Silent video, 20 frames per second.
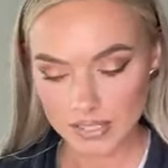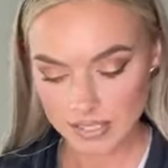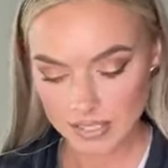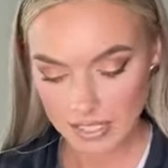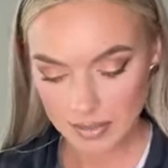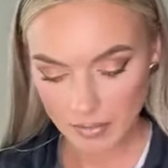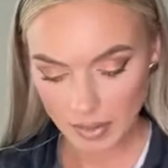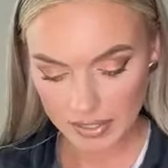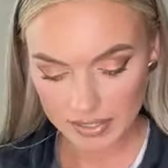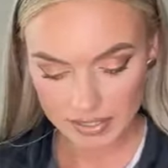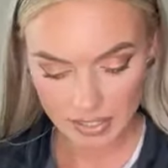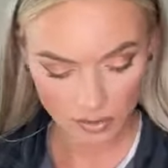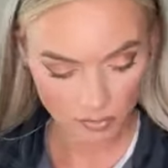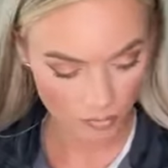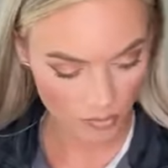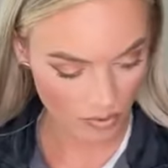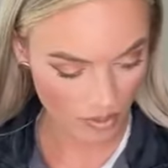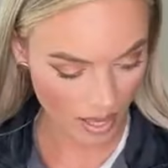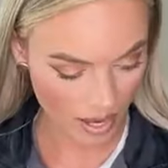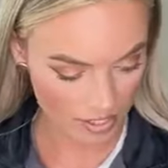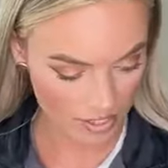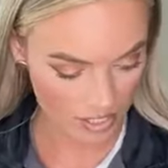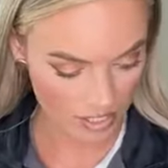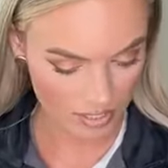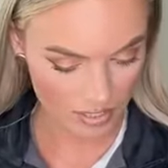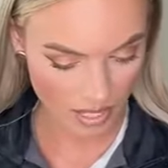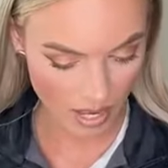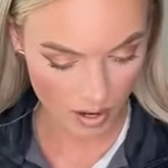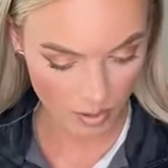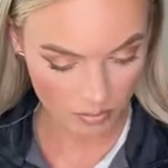see myself with
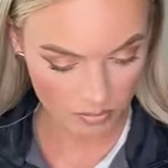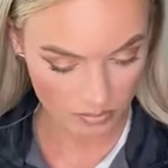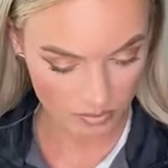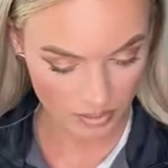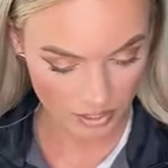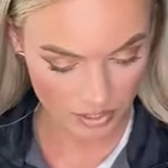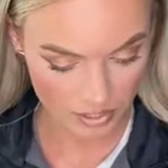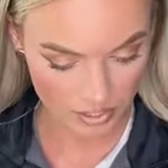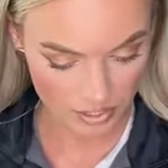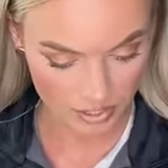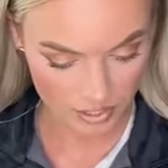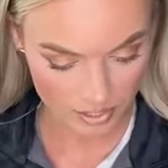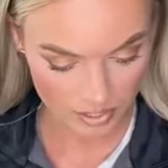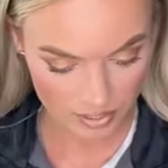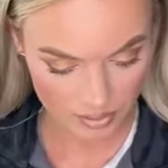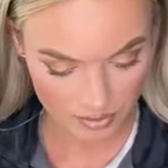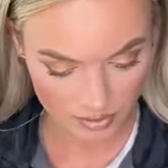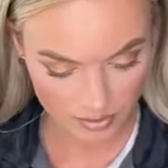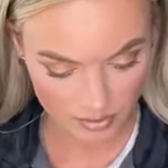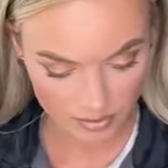lashes now. They just